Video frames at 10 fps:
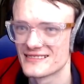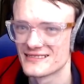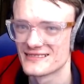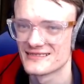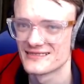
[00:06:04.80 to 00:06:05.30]

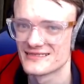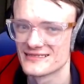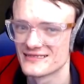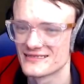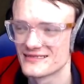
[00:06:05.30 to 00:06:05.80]

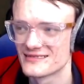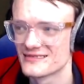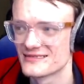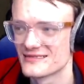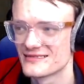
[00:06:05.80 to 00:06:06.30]

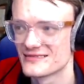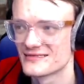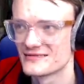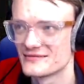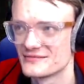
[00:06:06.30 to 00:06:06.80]

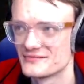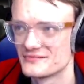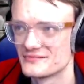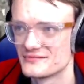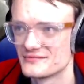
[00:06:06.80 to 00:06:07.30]

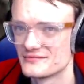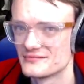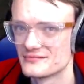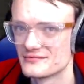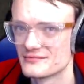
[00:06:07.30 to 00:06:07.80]

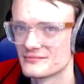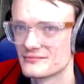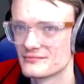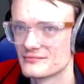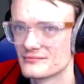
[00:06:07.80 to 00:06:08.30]

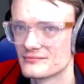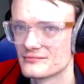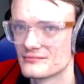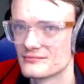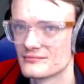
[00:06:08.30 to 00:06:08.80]

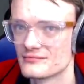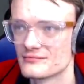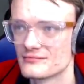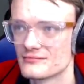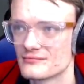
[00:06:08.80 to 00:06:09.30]

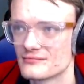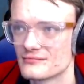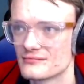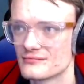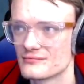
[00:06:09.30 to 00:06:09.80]

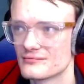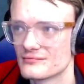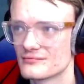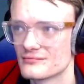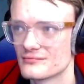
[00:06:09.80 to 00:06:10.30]

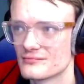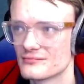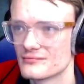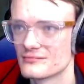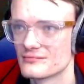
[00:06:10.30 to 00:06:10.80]

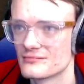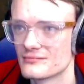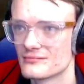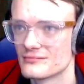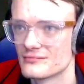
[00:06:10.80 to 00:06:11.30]

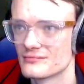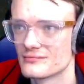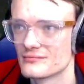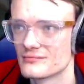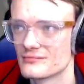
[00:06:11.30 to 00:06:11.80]

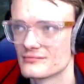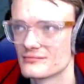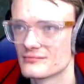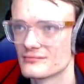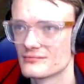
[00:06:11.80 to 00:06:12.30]

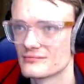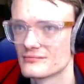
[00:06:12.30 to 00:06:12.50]
[no speech]